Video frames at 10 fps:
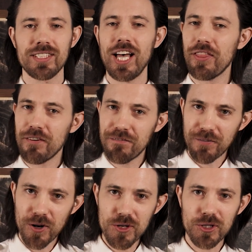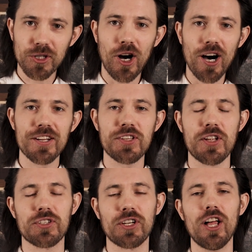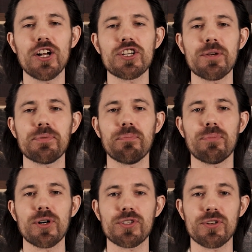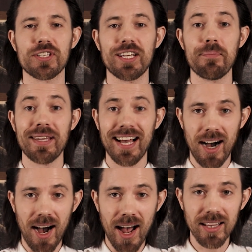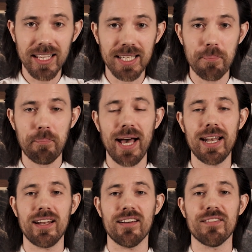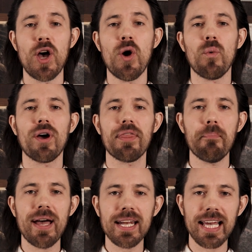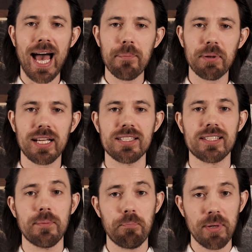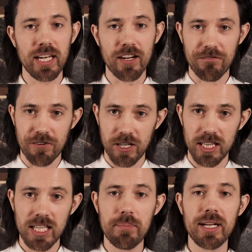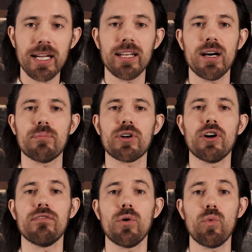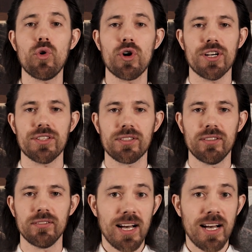Now the first con is that scholarships and bursaries can be highly competitive, with many applicants competing for a limited number of awards.